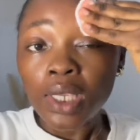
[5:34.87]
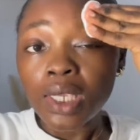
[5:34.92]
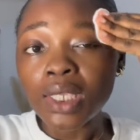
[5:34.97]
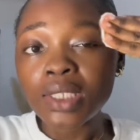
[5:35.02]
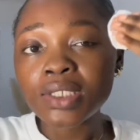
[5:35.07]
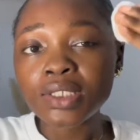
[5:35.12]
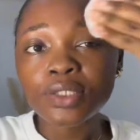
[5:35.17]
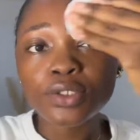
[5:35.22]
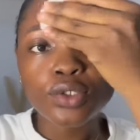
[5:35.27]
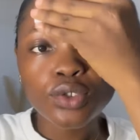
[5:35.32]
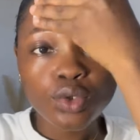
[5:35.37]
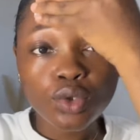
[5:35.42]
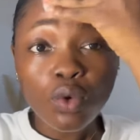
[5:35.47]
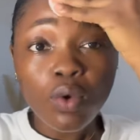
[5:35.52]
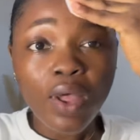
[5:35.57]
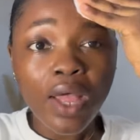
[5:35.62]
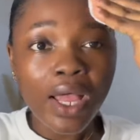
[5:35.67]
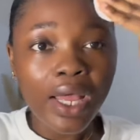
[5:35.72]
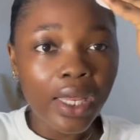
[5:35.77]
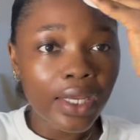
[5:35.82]
It is so
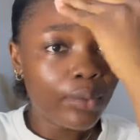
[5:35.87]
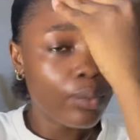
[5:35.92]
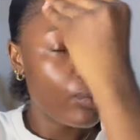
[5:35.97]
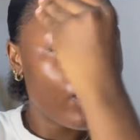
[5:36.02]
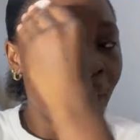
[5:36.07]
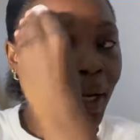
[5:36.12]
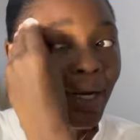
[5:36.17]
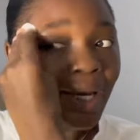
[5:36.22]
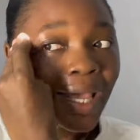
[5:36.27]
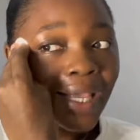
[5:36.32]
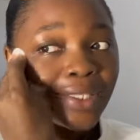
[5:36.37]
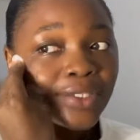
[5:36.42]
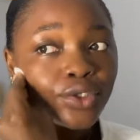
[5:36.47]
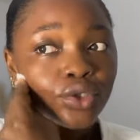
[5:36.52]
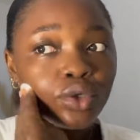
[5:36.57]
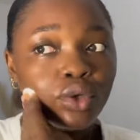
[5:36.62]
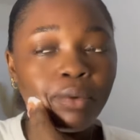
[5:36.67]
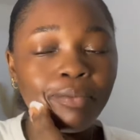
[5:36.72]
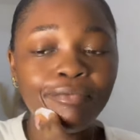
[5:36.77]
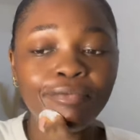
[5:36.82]
hard when I
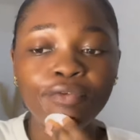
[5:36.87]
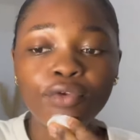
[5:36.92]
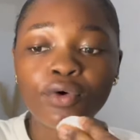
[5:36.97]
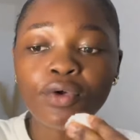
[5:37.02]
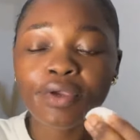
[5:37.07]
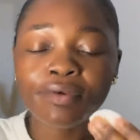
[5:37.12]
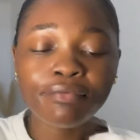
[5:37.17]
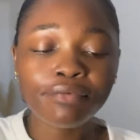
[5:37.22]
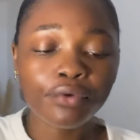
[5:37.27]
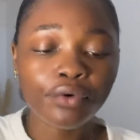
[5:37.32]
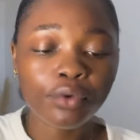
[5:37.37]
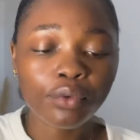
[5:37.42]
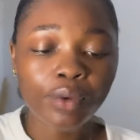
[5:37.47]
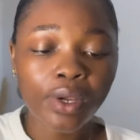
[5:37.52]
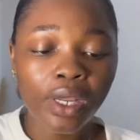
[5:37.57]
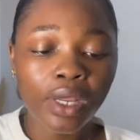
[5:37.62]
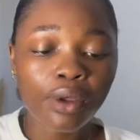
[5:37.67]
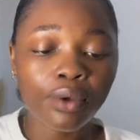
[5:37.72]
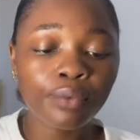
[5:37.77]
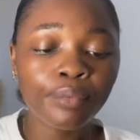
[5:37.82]
stop vlogging for a
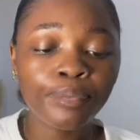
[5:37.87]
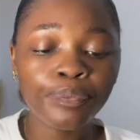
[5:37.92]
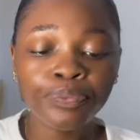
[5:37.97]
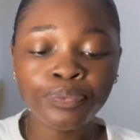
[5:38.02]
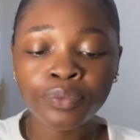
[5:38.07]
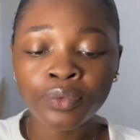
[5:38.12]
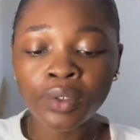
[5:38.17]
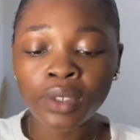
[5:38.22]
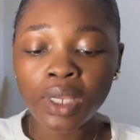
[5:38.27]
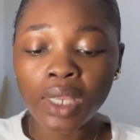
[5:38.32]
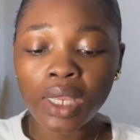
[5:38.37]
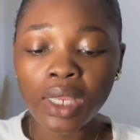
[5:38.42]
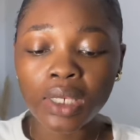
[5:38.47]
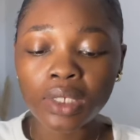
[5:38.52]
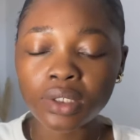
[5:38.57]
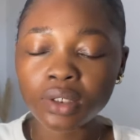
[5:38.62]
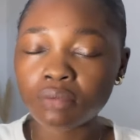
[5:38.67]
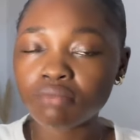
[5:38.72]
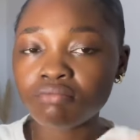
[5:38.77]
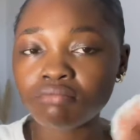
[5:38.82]
while
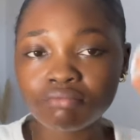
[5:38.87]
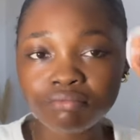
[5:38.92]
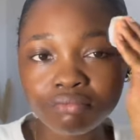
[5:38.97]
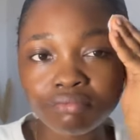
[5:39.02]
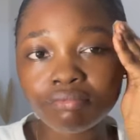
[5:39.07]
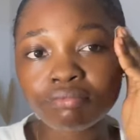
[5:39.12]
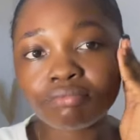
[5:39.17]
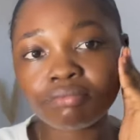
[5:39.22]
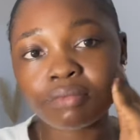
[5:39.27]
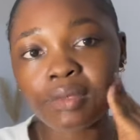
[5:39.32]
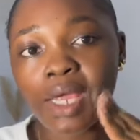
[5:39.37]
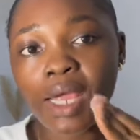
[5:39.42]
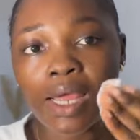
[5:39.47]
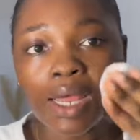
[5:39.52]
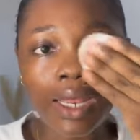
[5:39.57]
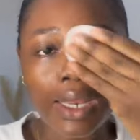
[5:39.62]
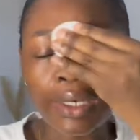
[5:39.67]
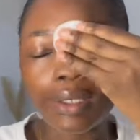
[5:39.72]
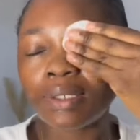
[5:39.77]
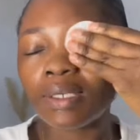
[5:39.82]

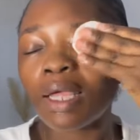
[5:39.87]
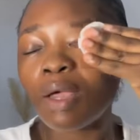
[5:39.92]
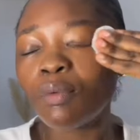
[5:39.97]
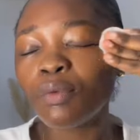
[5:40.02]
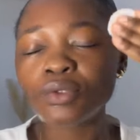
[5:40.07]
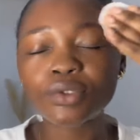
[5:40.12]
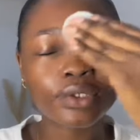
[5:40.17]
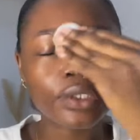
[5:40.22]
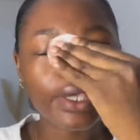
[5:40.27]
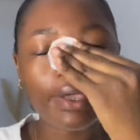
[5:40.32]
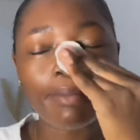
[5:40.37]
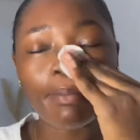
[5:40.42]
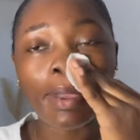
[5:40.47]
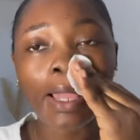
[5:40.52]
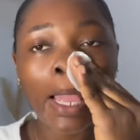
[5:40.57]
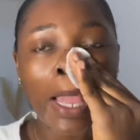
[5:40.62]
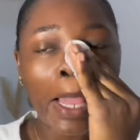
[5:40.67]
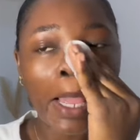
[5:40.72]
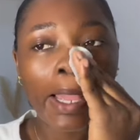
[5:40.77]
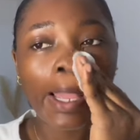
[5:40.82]
and I want to get
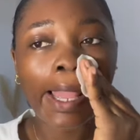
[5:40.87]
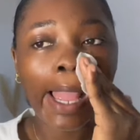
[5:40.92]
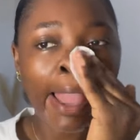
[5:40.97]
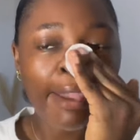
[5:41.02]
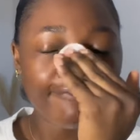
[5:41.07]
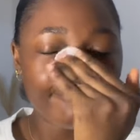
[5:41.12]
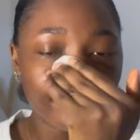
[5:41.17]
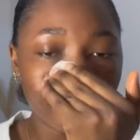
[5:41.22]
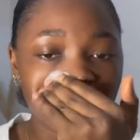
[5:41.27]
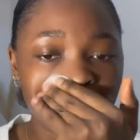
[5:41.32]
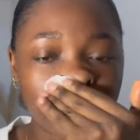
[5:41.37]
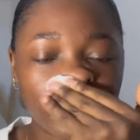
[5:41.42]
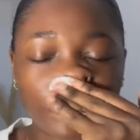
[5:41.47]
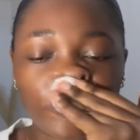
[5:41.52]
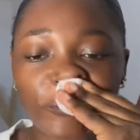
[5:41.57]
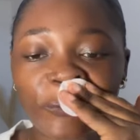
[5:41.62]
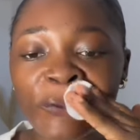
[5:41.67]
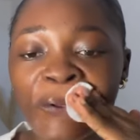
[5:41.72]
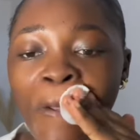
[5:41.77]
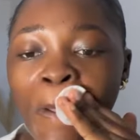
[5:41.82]
back. I feel it
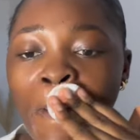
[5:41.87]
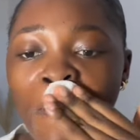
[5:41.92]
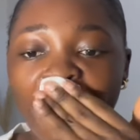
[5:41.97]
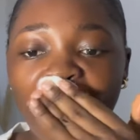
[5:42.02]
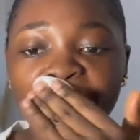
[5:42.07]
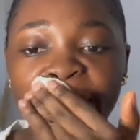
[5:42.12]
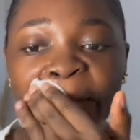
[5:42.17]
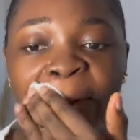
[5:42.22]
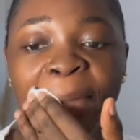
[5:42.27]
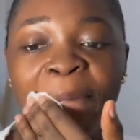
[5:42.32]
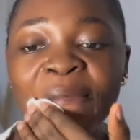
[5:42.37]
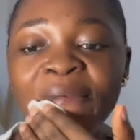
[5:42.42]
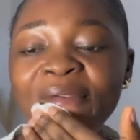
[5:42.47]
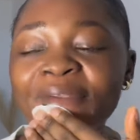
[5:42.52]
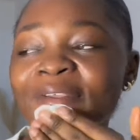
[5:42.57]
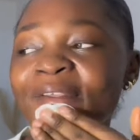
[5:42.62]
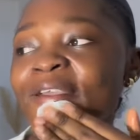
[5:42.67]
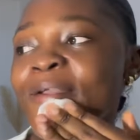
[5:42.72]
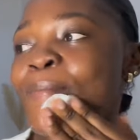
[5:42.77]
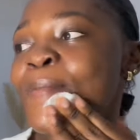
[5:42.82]
is so hard for me to
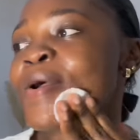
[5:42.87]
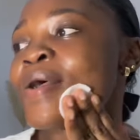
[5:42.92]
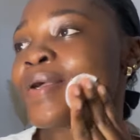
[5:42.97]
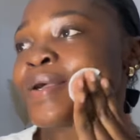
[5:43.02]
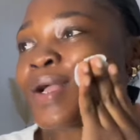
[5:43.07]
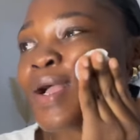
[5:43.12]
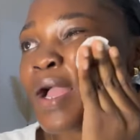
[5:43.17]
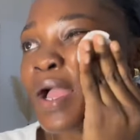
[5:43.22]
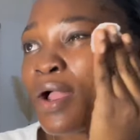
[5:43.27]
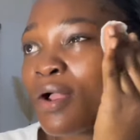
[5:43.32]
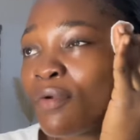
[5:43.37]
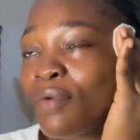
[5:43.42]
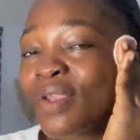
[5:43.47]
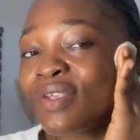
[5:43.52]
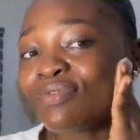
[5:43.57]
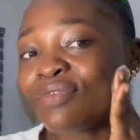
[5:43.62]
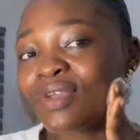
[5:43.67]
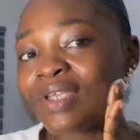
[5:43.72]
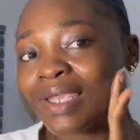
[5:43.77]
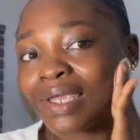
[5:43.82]
get back. I always
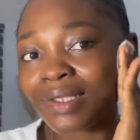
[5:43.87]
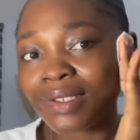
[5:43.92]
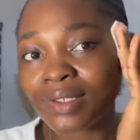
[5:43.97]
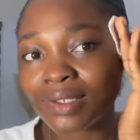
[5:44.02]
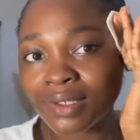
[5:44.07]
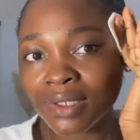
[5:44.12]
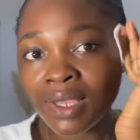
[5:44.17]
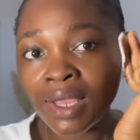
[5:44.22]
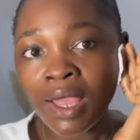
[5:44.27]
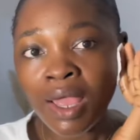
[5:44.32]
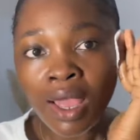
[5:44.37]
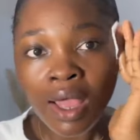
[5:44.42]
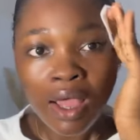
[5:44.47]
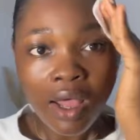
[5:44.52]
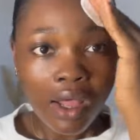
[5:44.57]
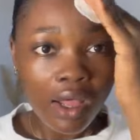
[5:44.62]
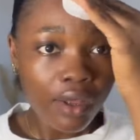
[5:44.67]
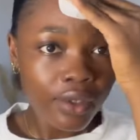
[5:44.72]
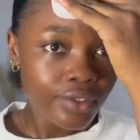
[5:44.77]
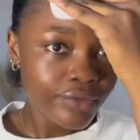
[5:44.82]
forget
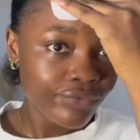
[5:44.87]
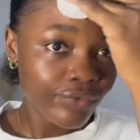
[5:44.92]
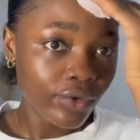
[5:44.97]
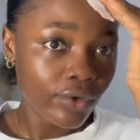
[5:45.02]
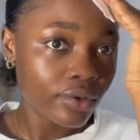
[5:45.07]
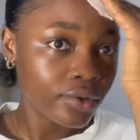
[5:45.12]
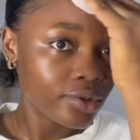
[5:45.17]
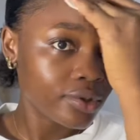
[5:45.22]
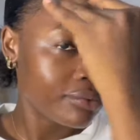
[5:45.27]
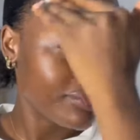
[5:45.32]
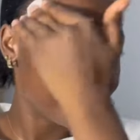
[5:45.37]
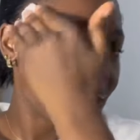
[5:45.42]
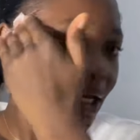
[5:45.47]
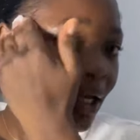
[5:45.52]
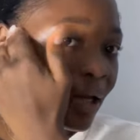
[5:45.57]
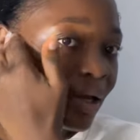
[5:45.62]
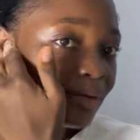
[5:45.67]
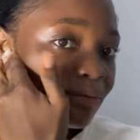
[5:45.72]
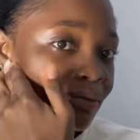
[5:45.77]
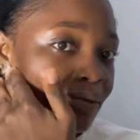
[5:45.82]
how to vlog
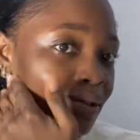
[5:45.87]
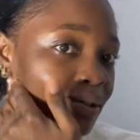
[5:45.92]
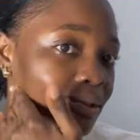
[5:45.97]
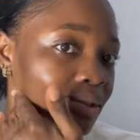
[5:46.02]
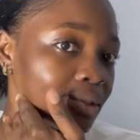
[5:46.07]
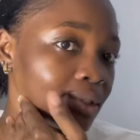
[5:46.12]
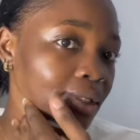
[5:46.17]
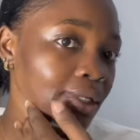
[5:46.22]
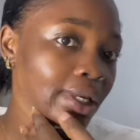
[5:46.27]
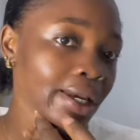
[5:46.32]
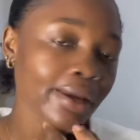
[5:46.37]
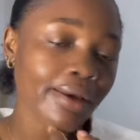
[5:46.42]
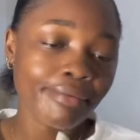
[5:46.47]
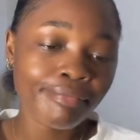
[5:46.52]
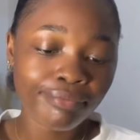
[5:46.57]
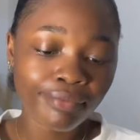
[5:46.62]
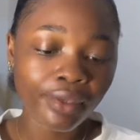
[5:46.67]
sometimes. Yeah,